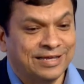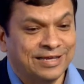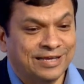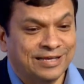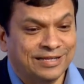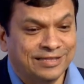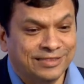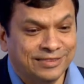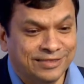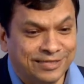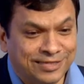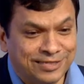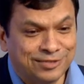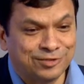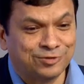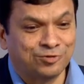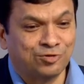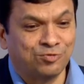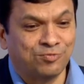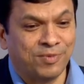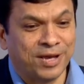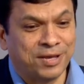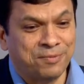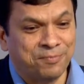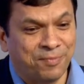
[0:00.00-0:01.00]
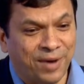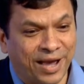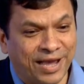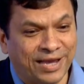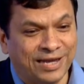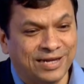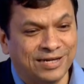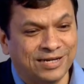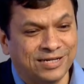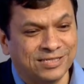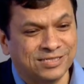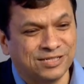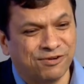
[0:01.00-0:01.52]
This, to my
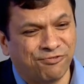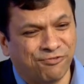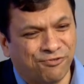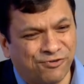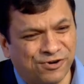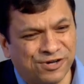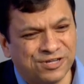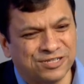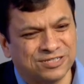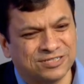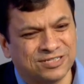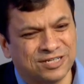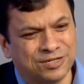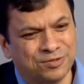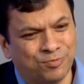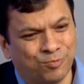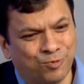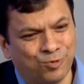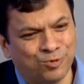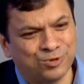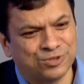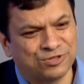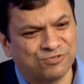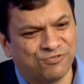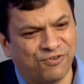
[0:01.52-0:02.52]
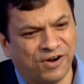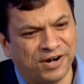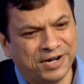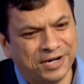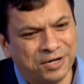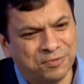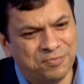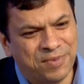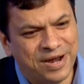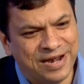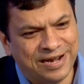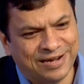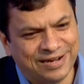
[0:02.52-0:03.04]
mind, is the first and most
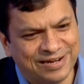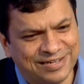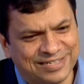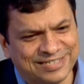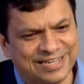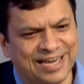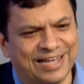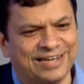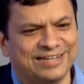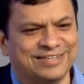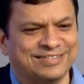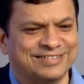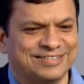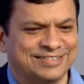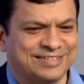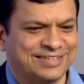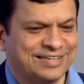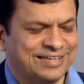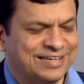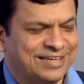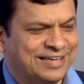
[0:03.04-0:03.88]
fundamental challenge,